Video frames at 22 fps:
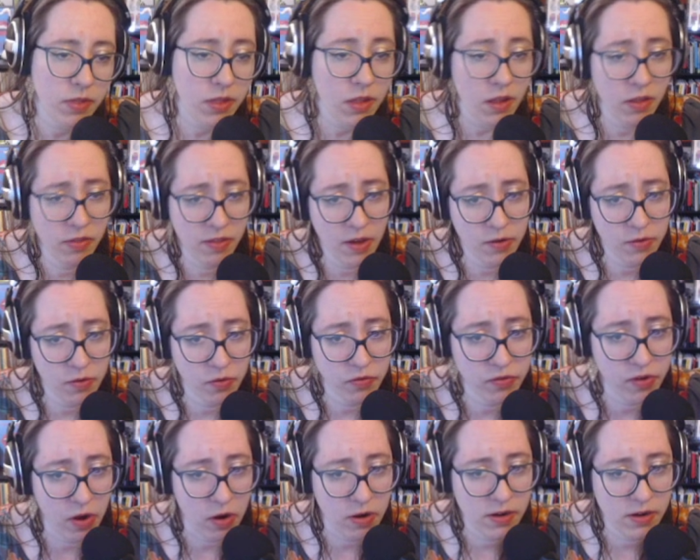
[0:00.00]
The uncle's
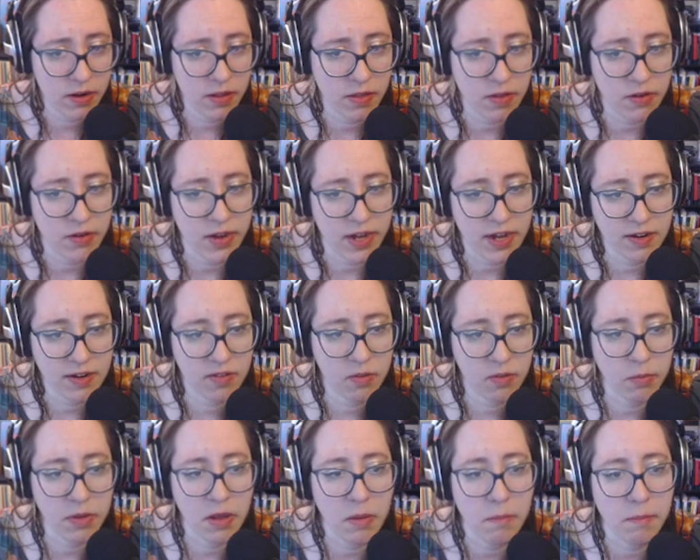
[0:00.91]
garden and the
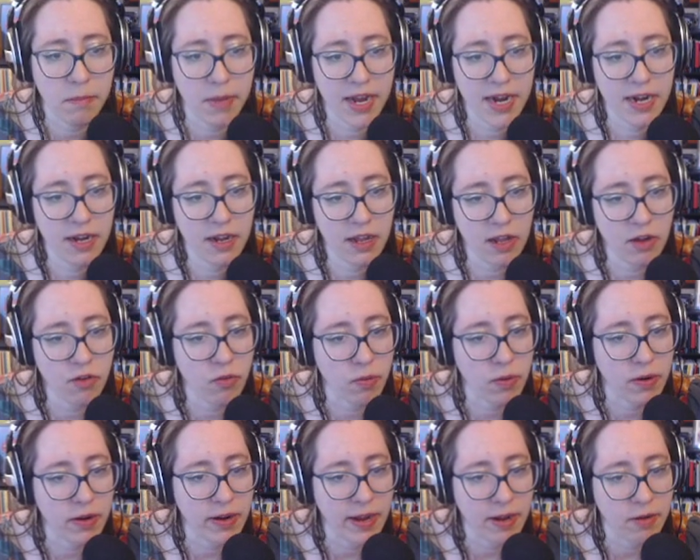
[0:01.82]
docks combine
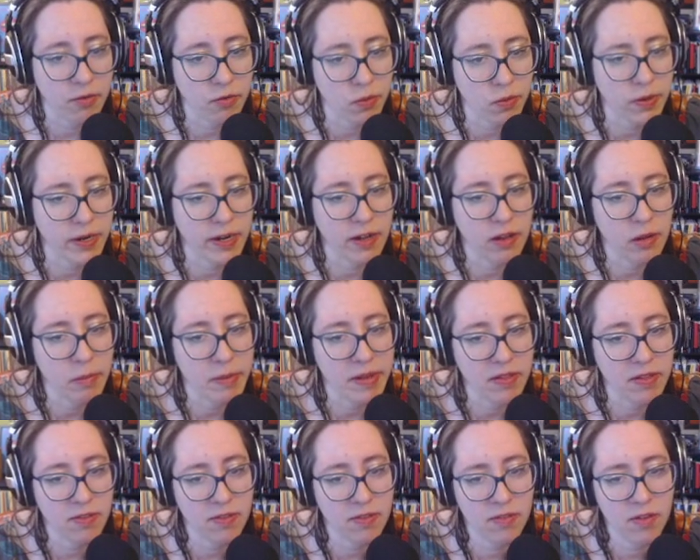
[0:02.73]
indoor and outdoor
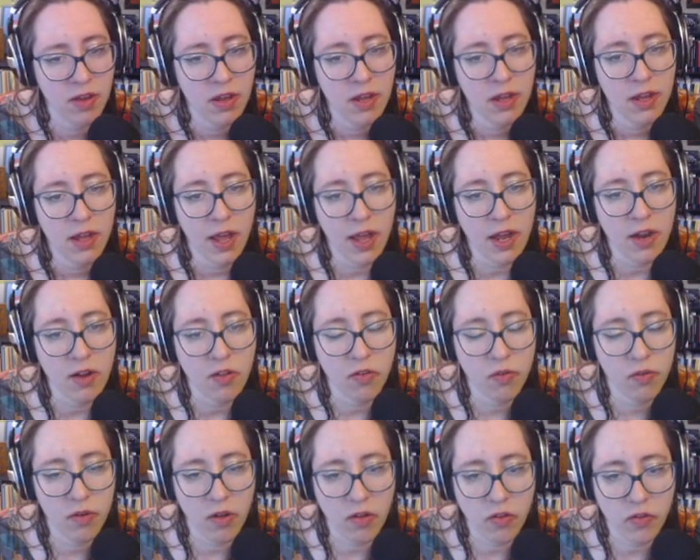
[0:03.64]
elements, and
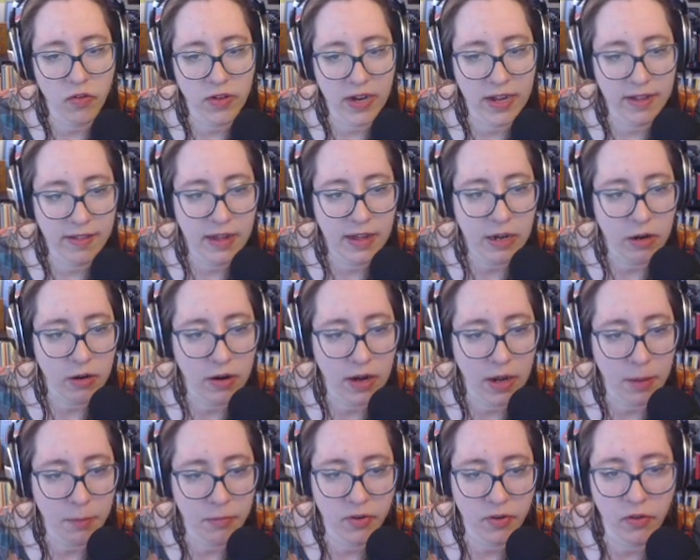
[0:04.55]
it's nonlinear
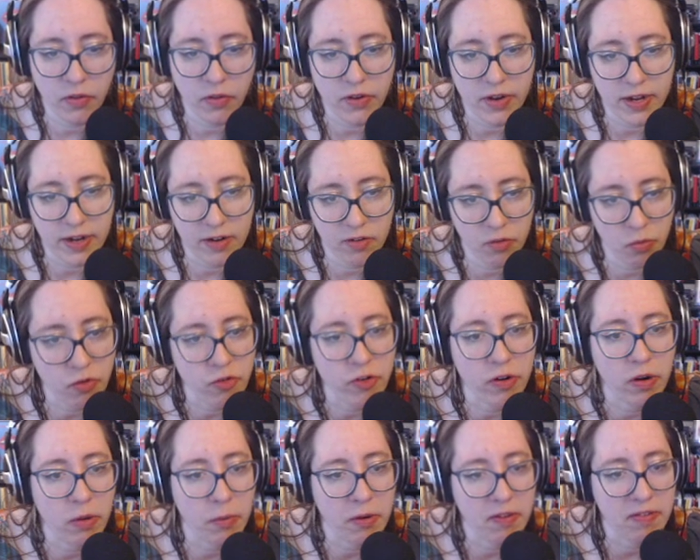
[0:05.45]
up till the docks, which
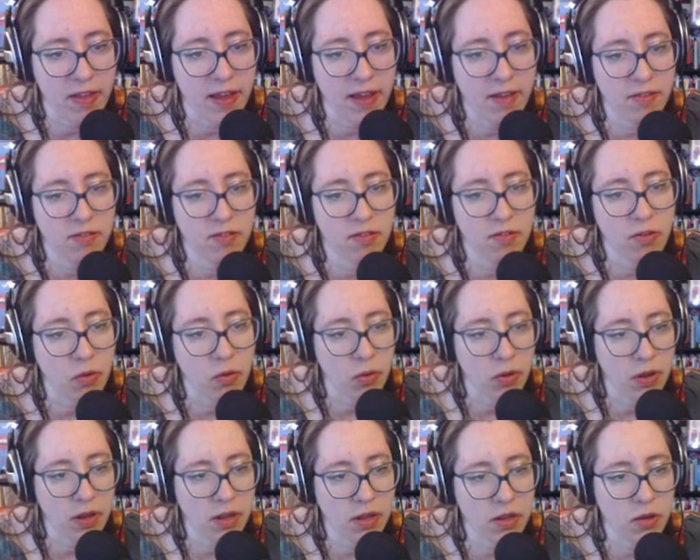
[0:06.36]
are always last.
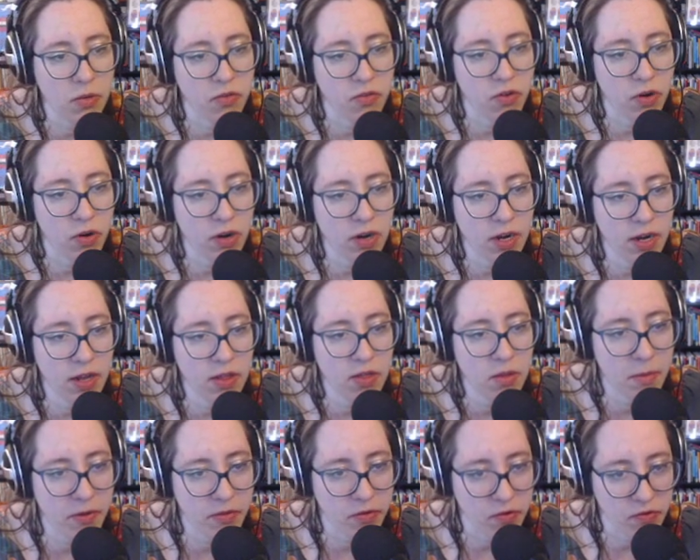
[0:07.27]
So you start in
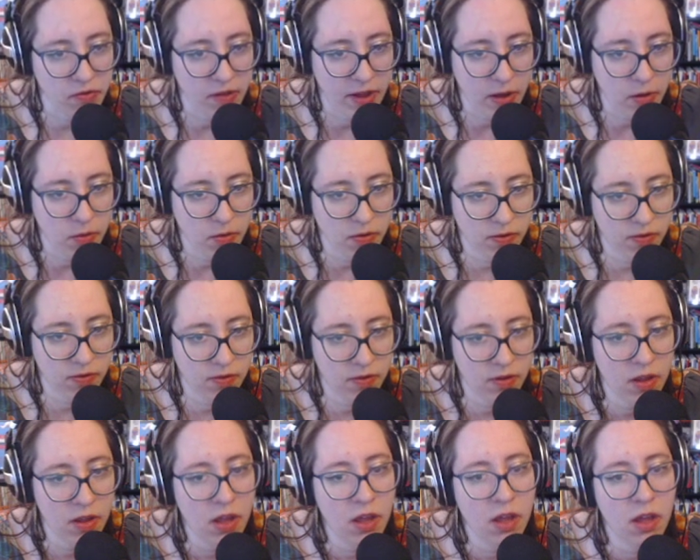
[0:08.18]
the mother's
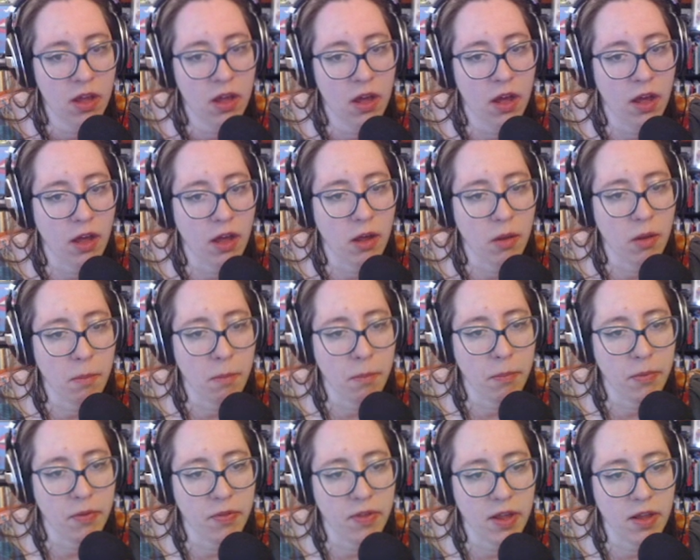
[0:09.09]
house,
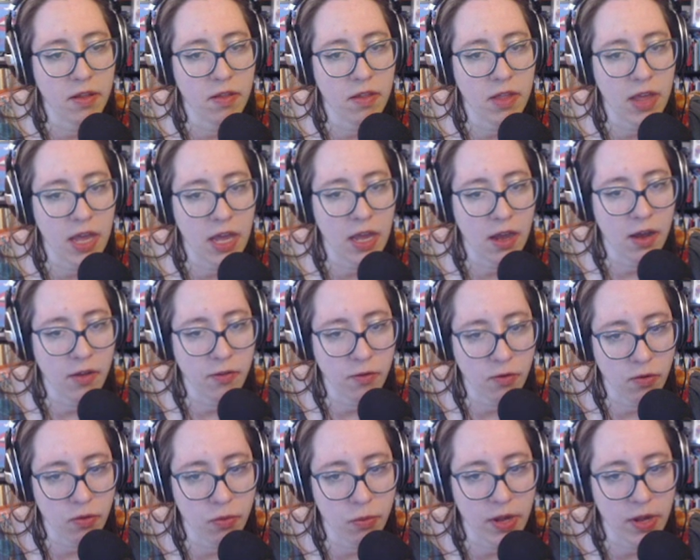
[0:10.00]
but then the
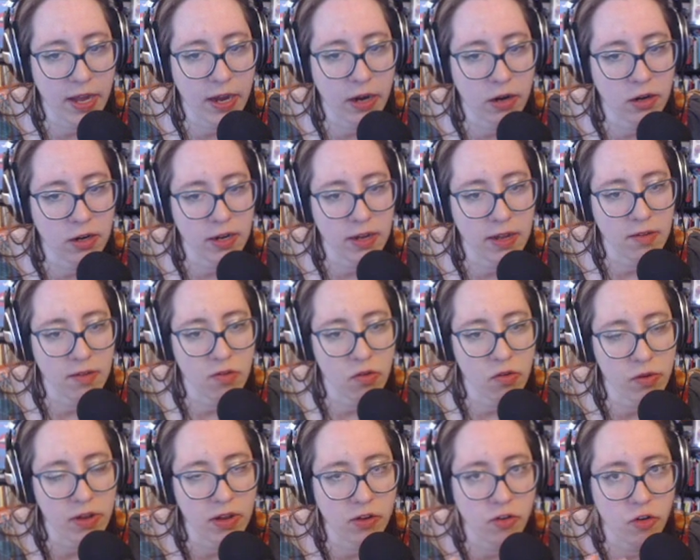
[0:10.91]
other three areas
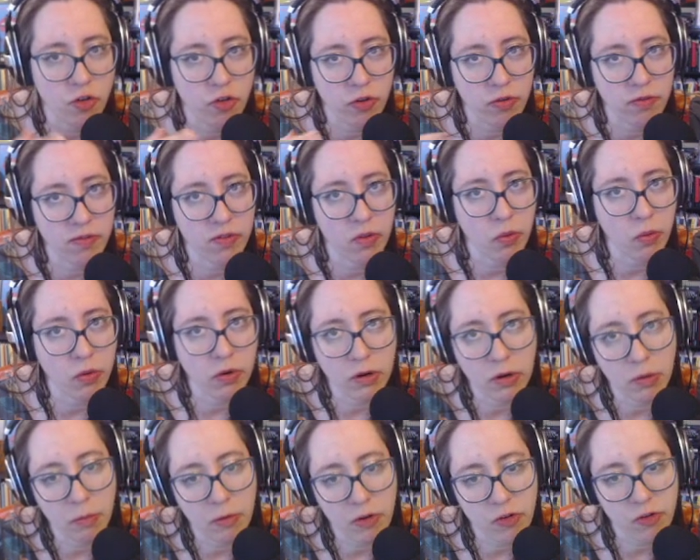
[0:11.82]
you get to choose the
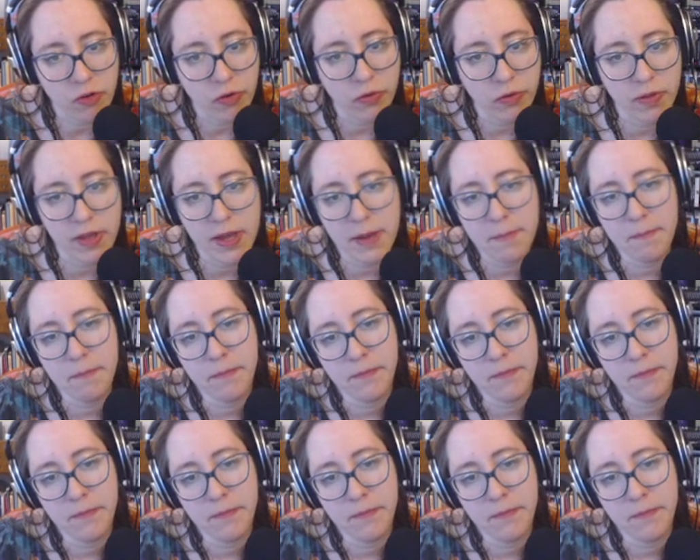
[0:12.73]
order in which you do them.